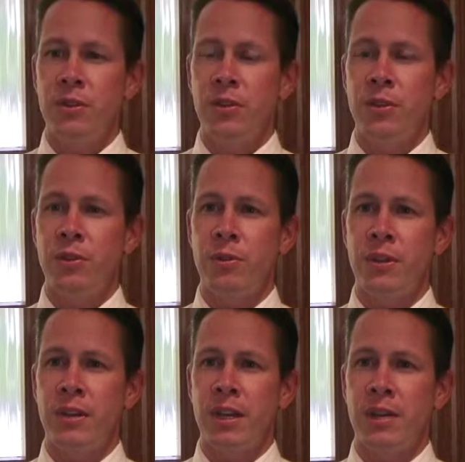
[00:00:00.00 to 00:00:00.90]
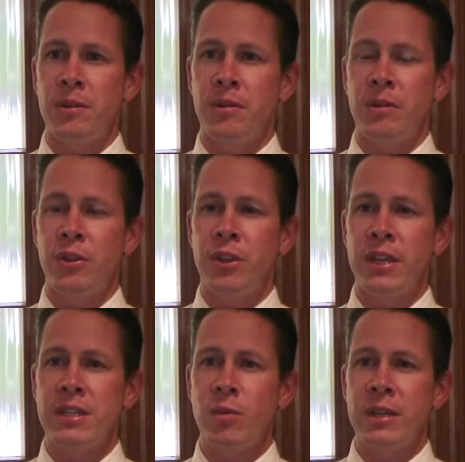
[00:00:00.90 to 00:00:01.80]
the
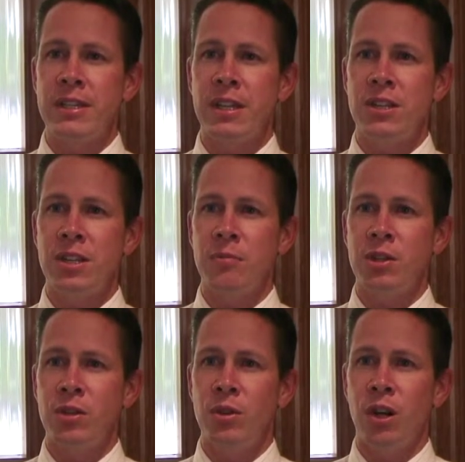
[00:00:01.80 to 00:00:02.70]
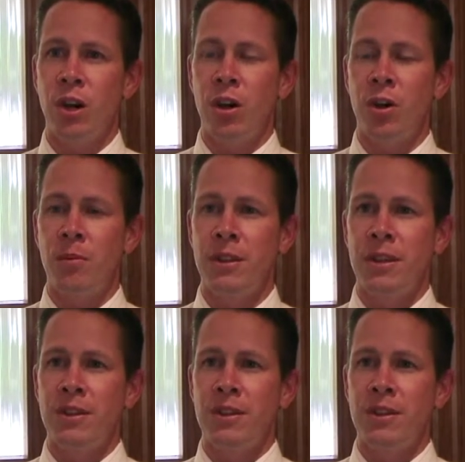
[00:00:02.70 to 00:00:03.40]
things that we teach them to do at home,